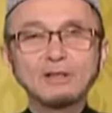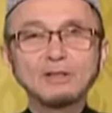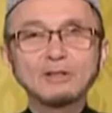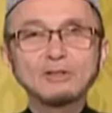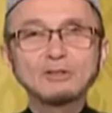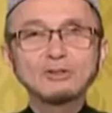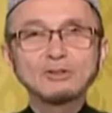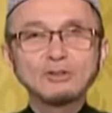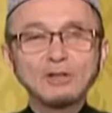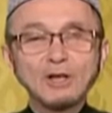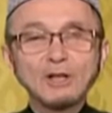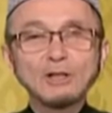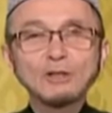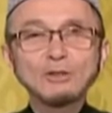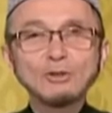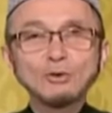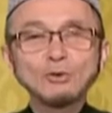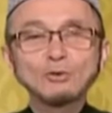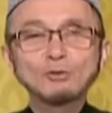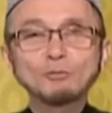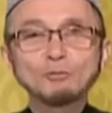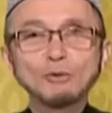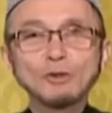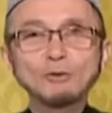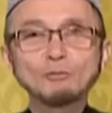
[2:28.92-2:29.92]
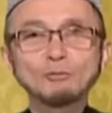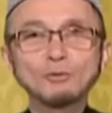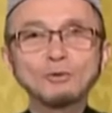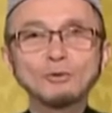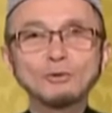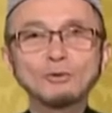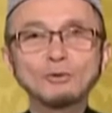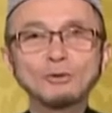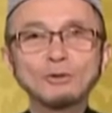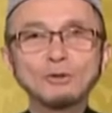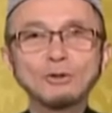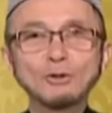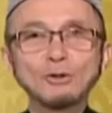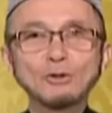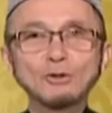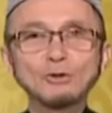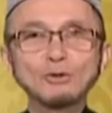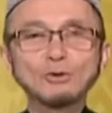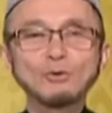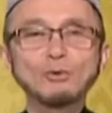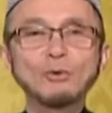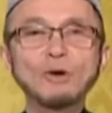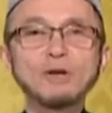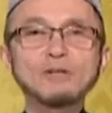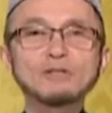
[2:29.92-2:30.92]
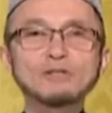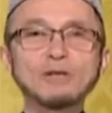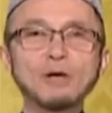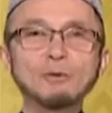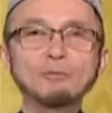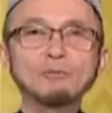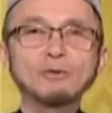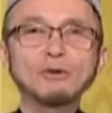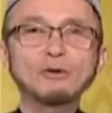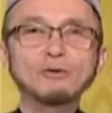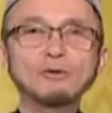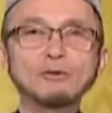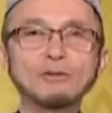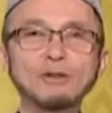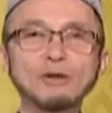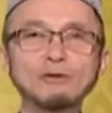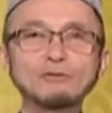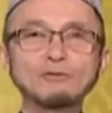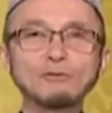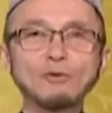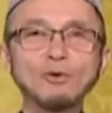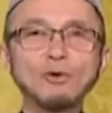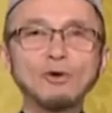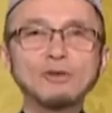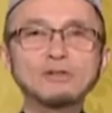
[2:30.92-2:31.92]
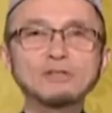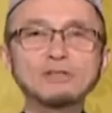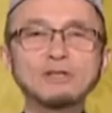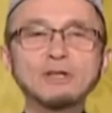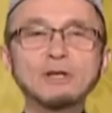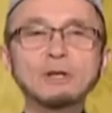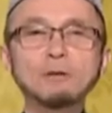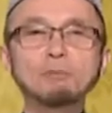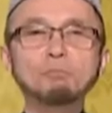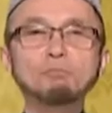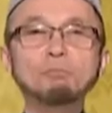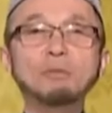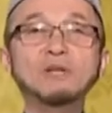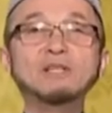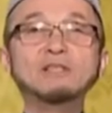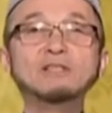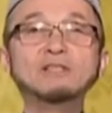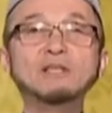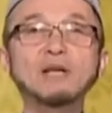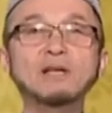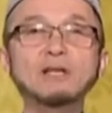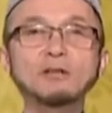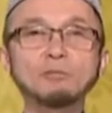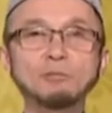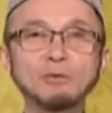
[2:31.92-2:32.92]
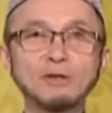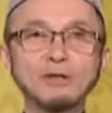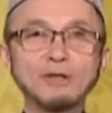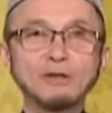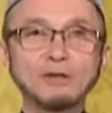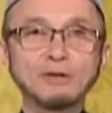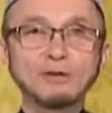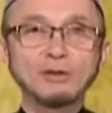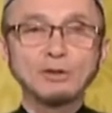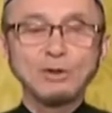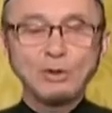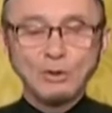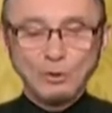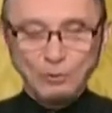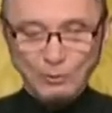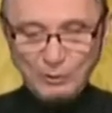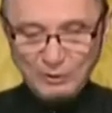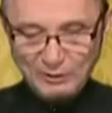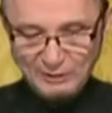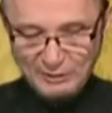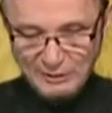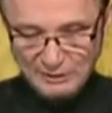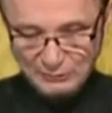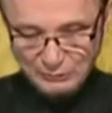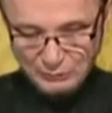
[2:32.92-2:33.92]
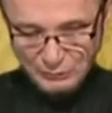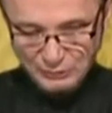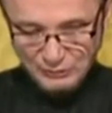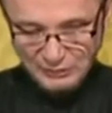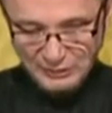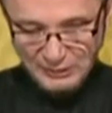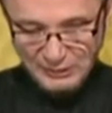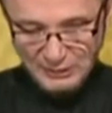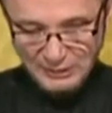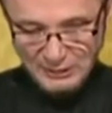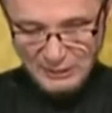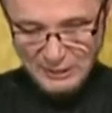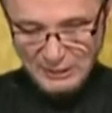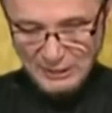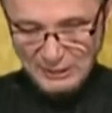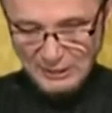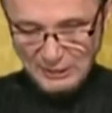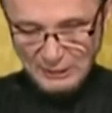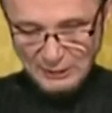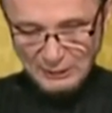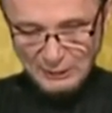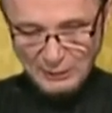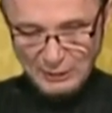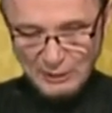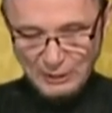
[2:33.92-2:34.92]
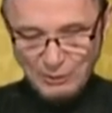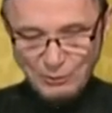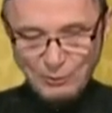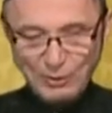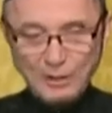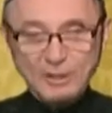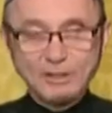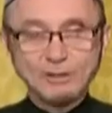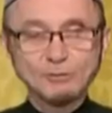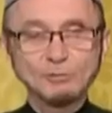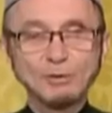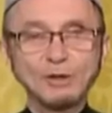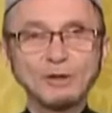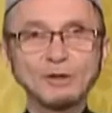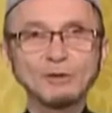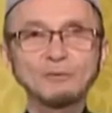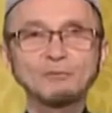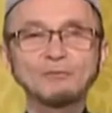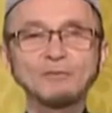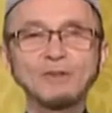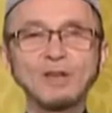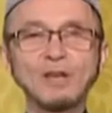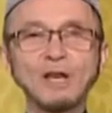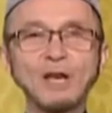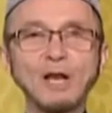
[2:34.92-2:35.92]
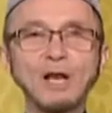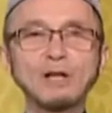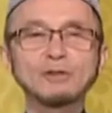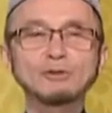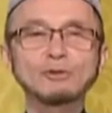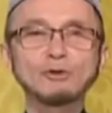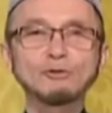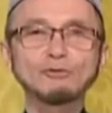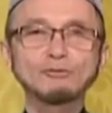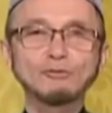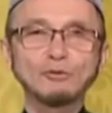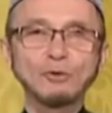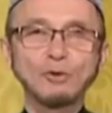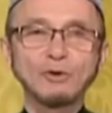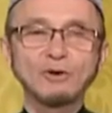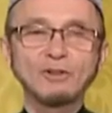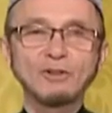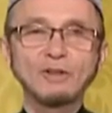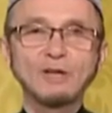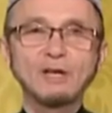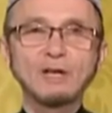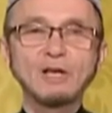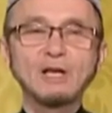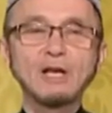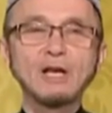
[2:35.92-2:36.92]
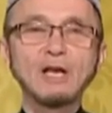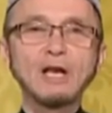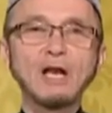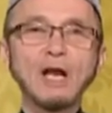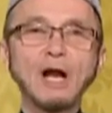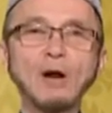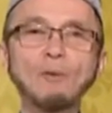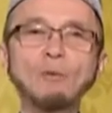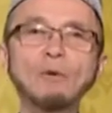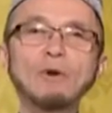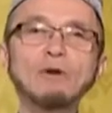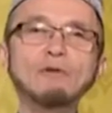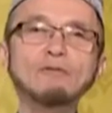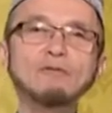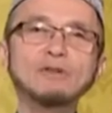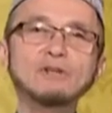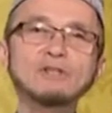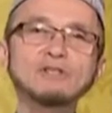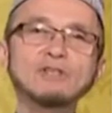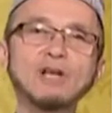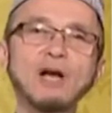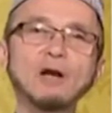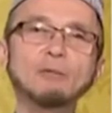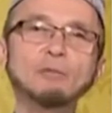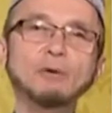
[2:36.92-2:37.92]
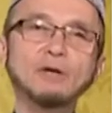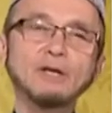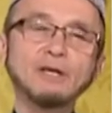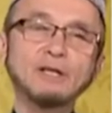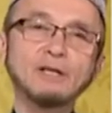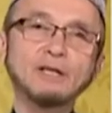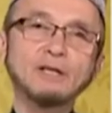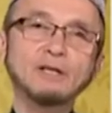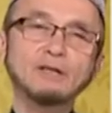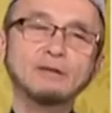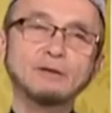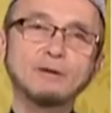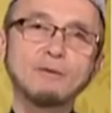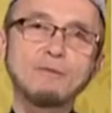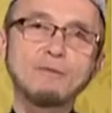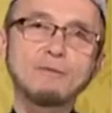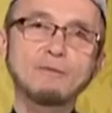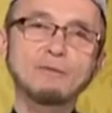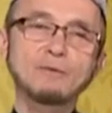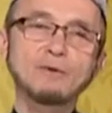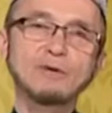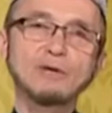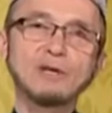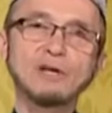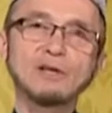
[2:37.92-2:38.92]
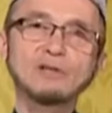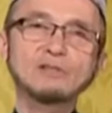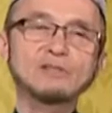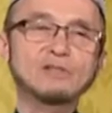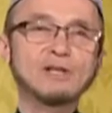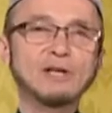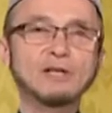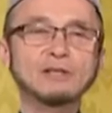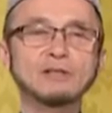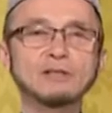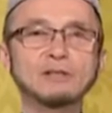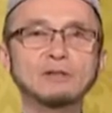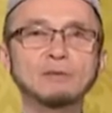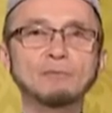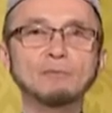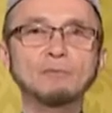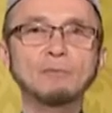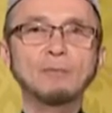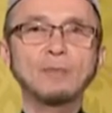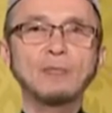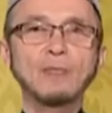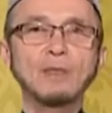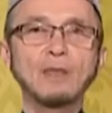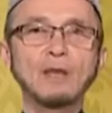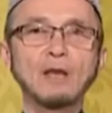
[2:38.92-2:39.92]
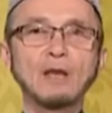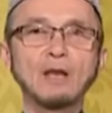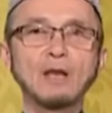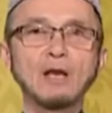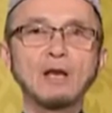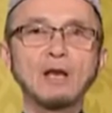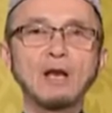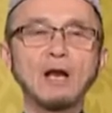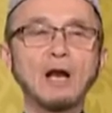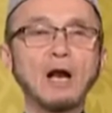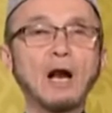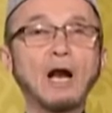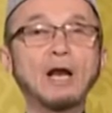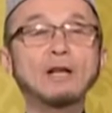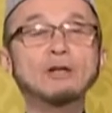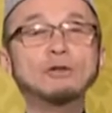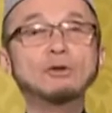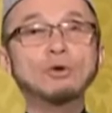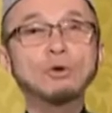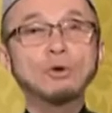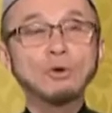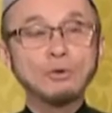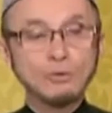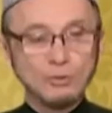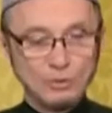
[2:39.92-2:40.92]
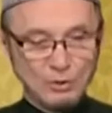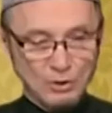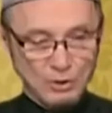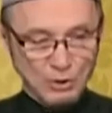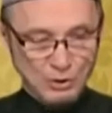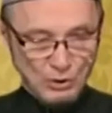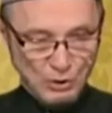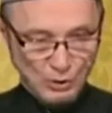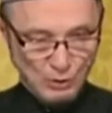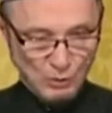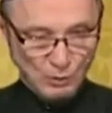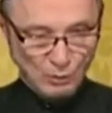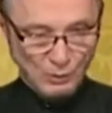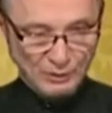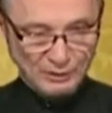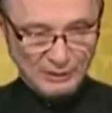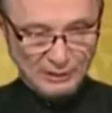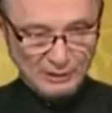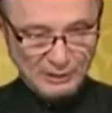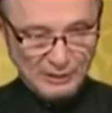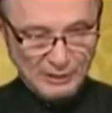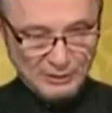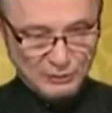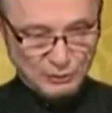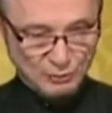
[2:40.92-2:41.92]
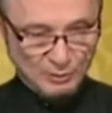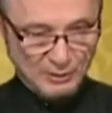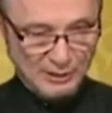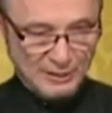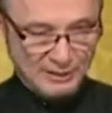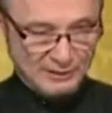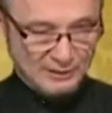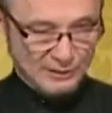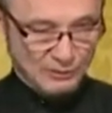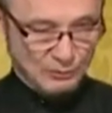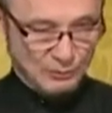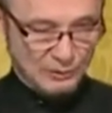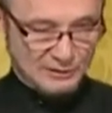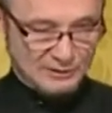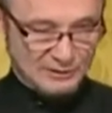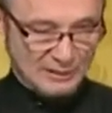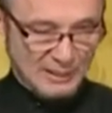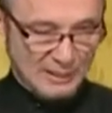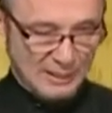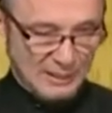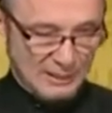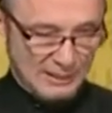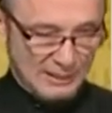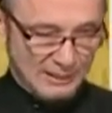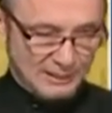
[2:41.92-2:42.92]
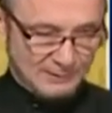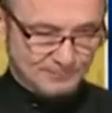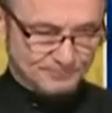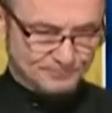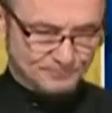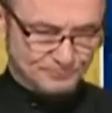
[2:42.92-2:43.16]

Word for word: tell your people to raise up their, their voice bit takbir when they to say Allahu Akbar and so forth. And one of these tabi'een said, I know when Allah subhanahu wa ta'ala